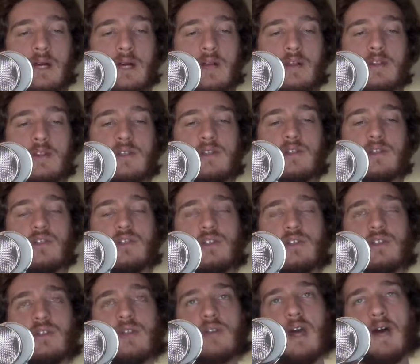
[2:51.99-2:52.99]
This is
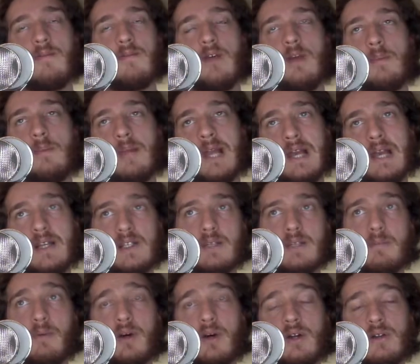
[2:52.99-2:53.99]
just to have a blank
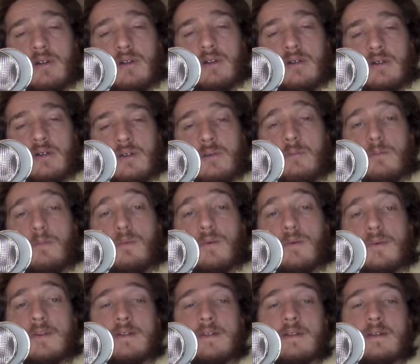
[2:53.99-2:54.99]
spot to
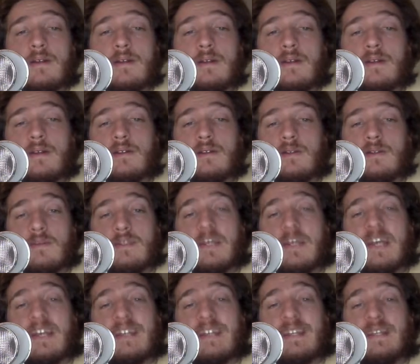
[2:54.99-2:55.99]
put some
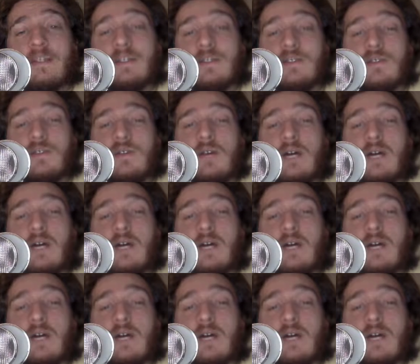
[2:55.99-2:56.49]
text into.